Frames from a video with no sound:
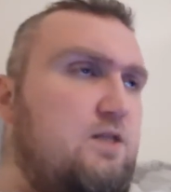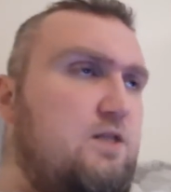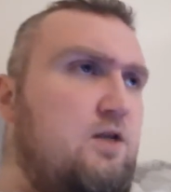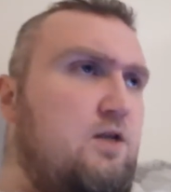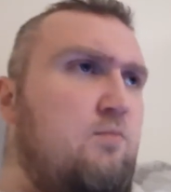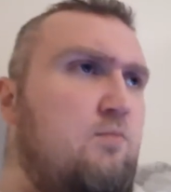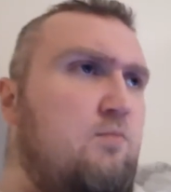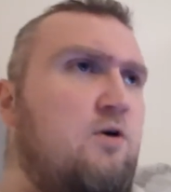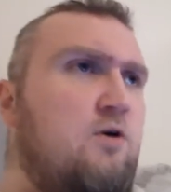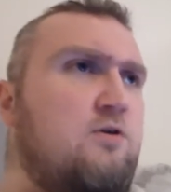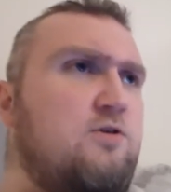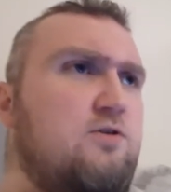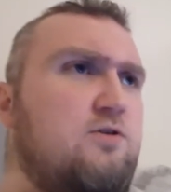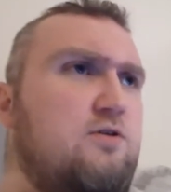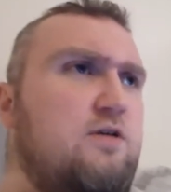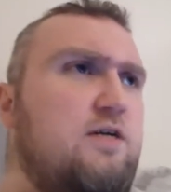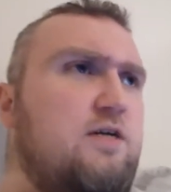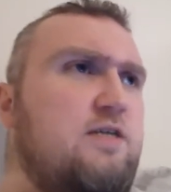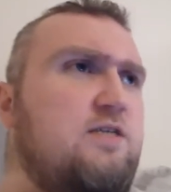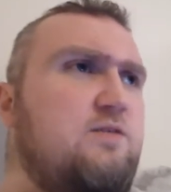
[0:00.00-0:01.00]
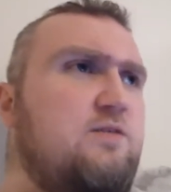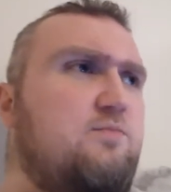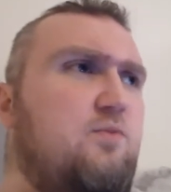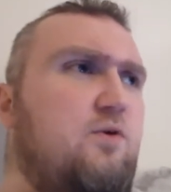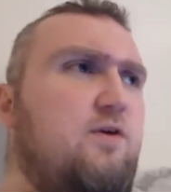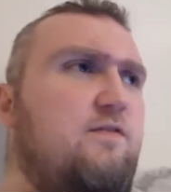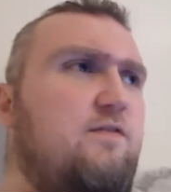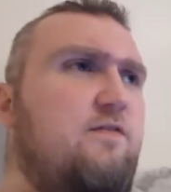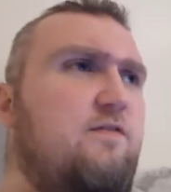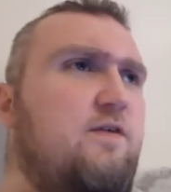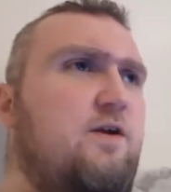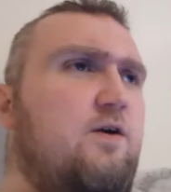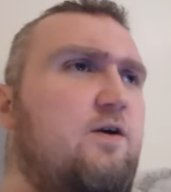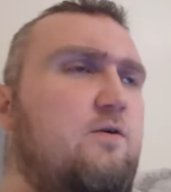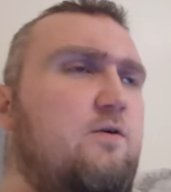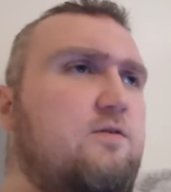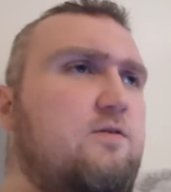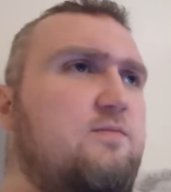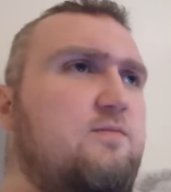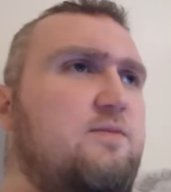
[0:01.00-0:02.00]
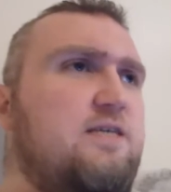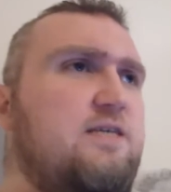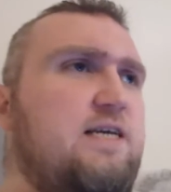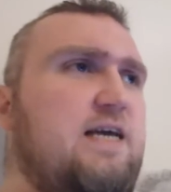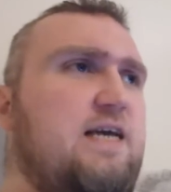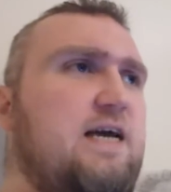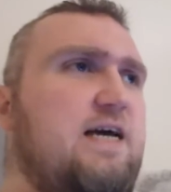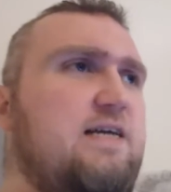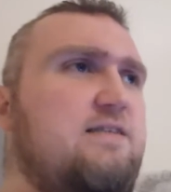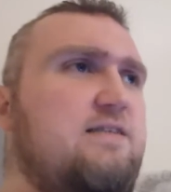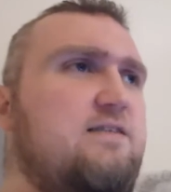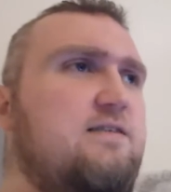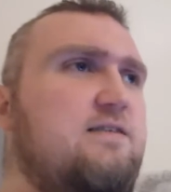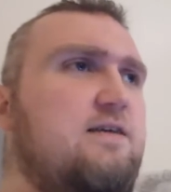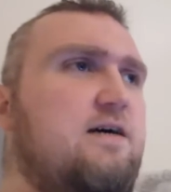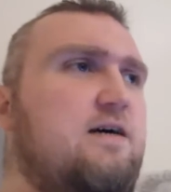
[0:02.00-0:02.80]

Marshall and his boyfriend ultimately get